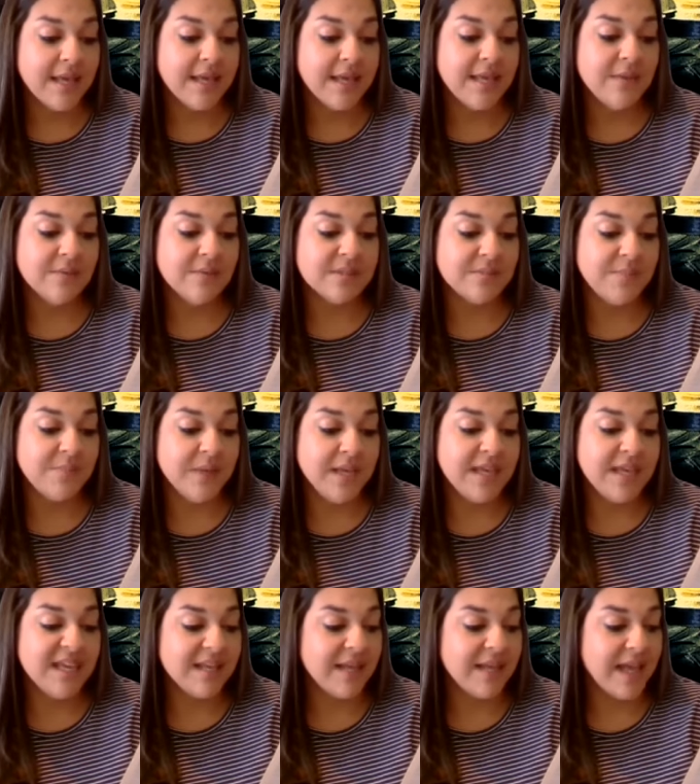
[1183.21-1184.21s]
He was
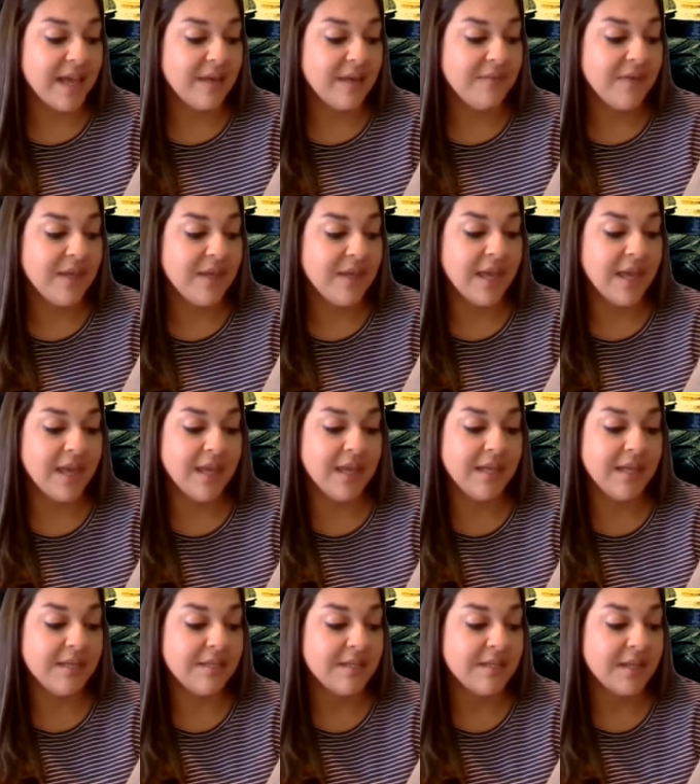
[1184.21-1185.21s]
big and heavy
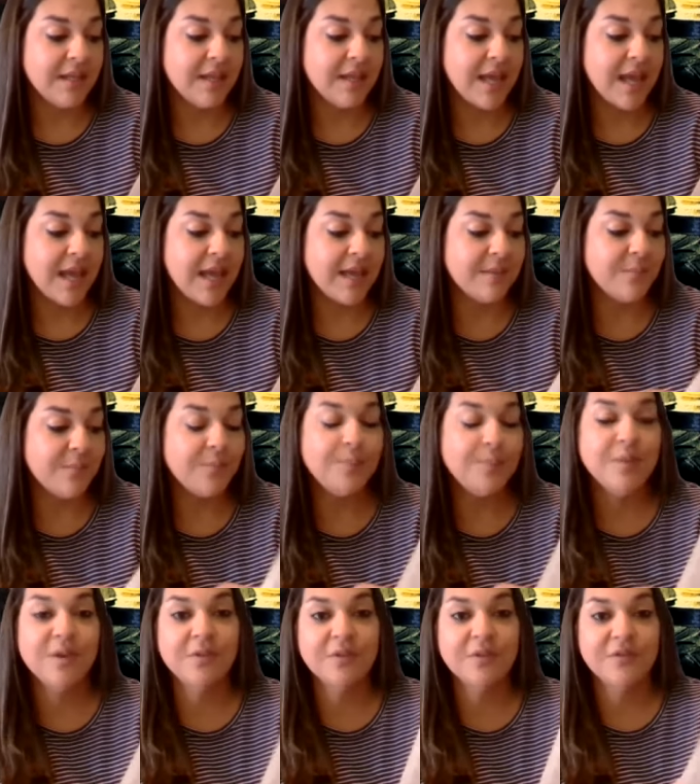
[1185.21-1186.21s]
and had
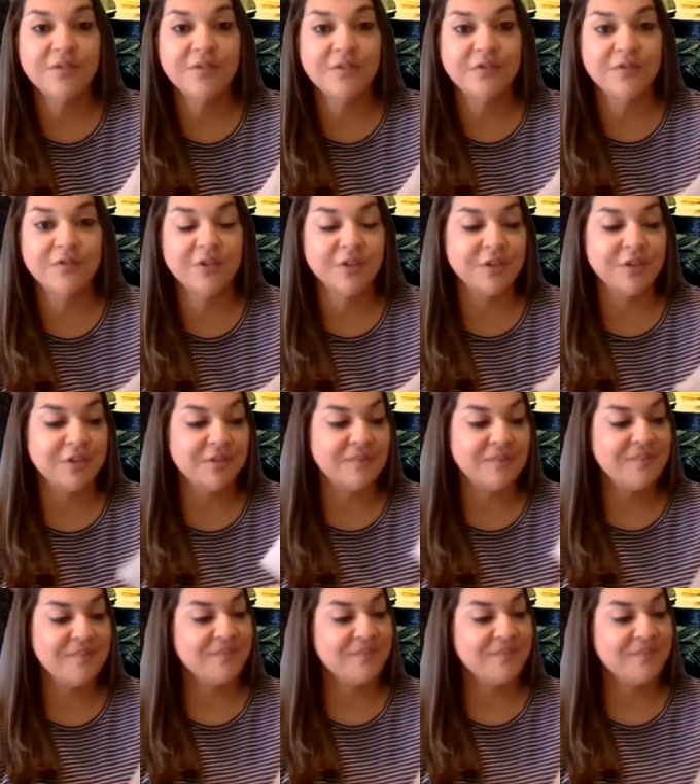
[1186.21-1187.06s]
beautiful fur.